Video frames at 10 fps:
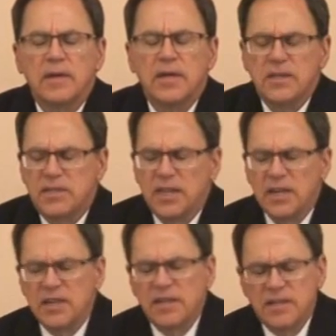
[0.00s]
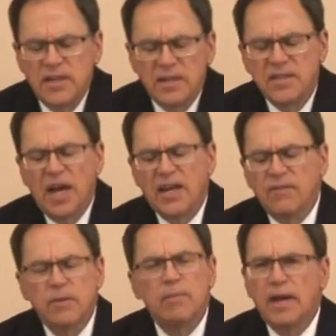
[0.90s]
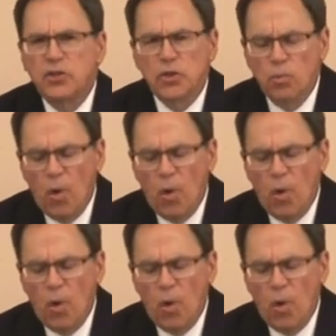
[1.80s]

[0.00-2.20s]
is that it does not even mention